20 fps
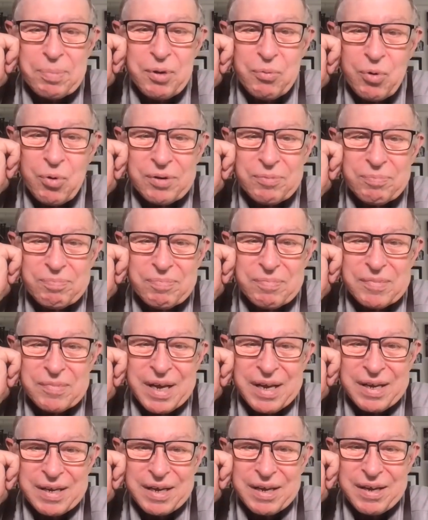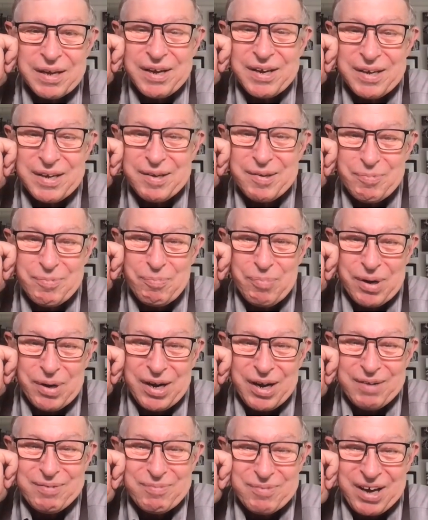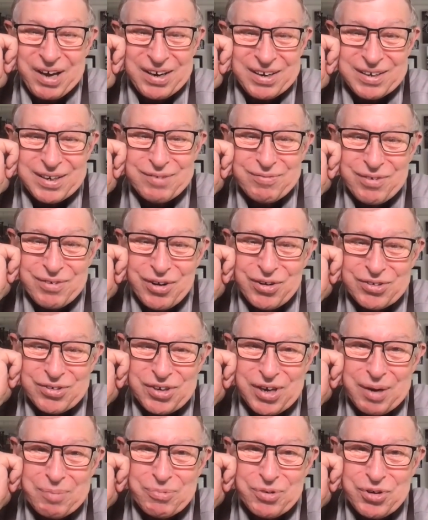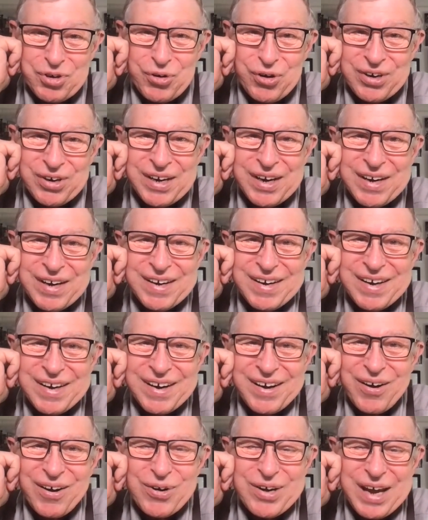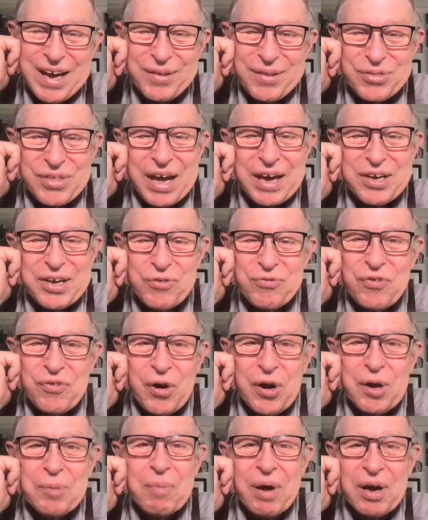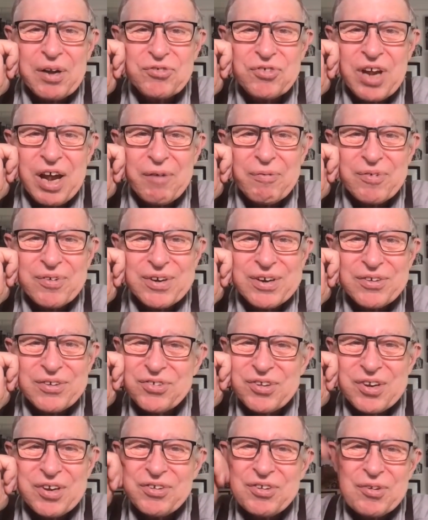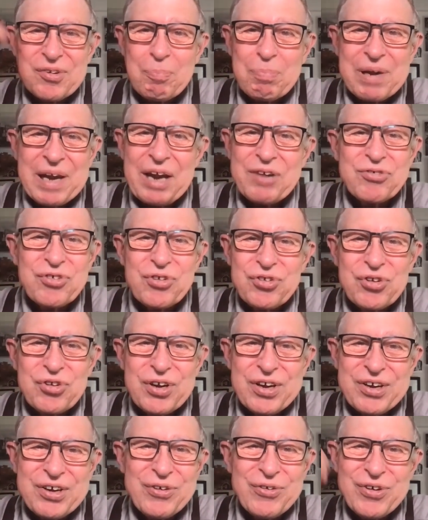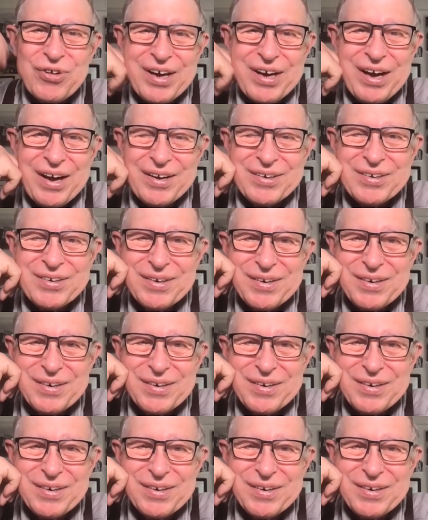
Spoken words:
be one. But I've got to live a long time to do it. Okay, thank you very much, Devin. It's a pleasure seeing you again.